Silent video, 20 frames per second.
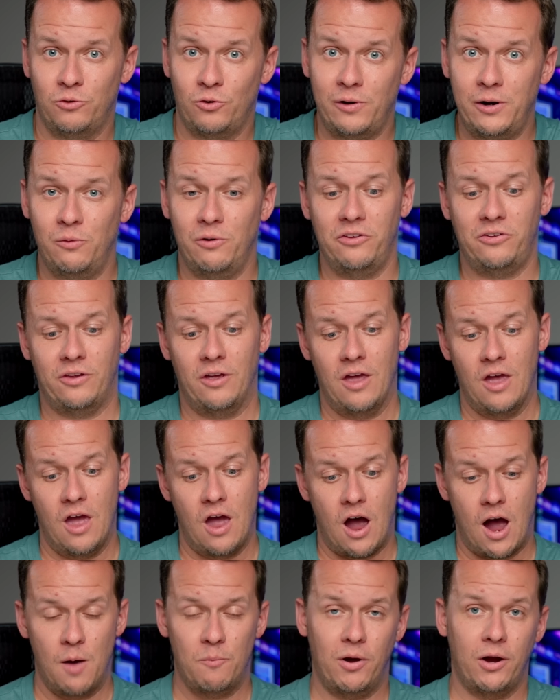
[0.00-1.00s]
So anyways,
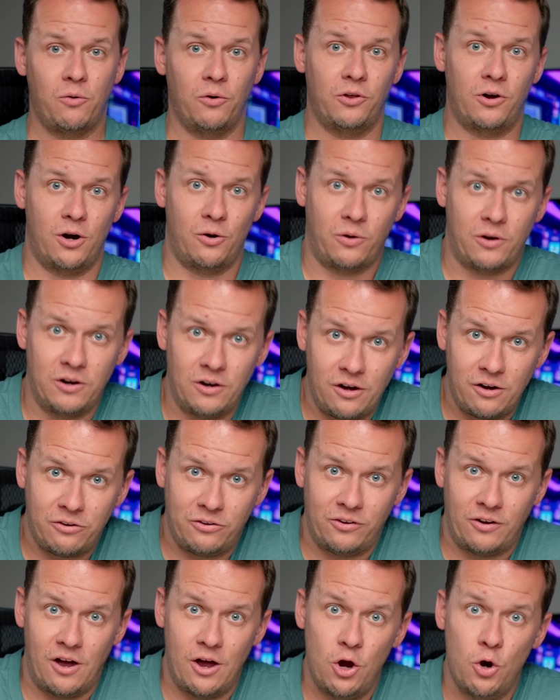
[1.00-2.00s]
I'm Mike with Hardware
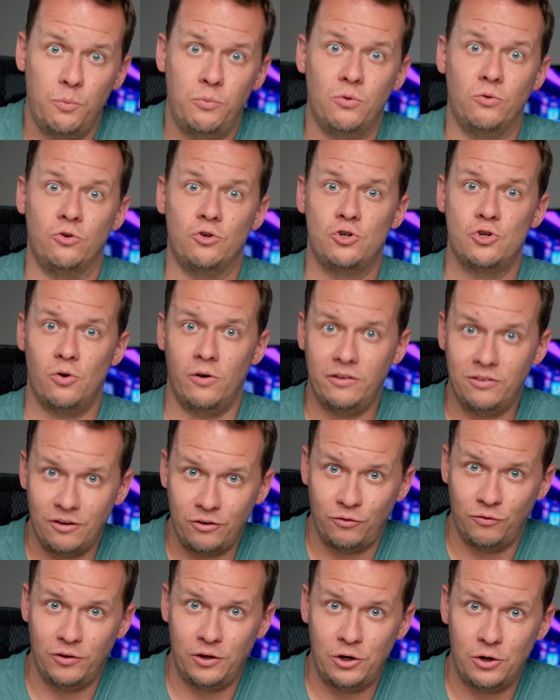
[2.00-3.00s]
Canucks. I hope you enjoyed
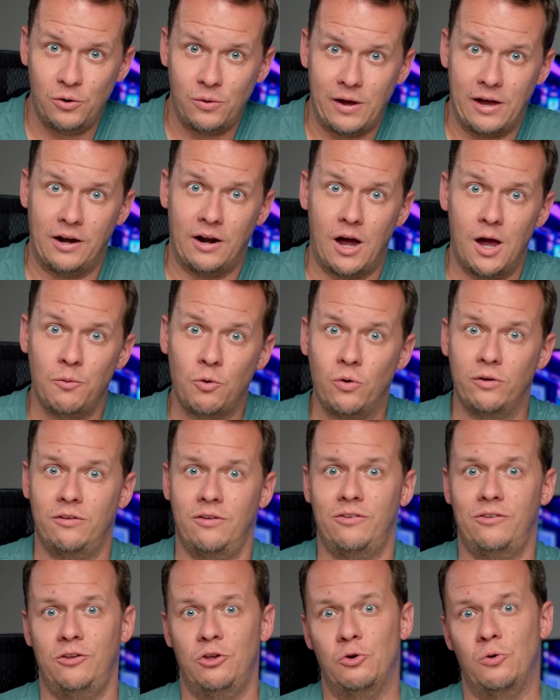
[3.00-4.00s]
this video and I'm going
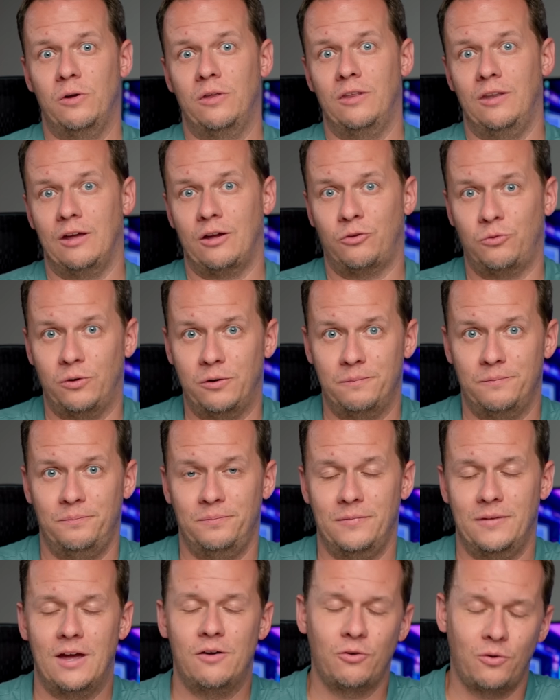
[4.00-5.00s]
to see you in the next one.
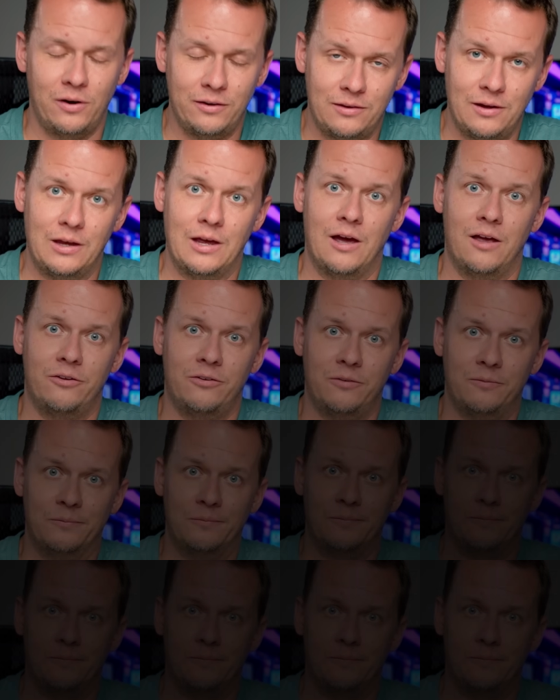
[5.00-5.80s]
Have a great day, guys.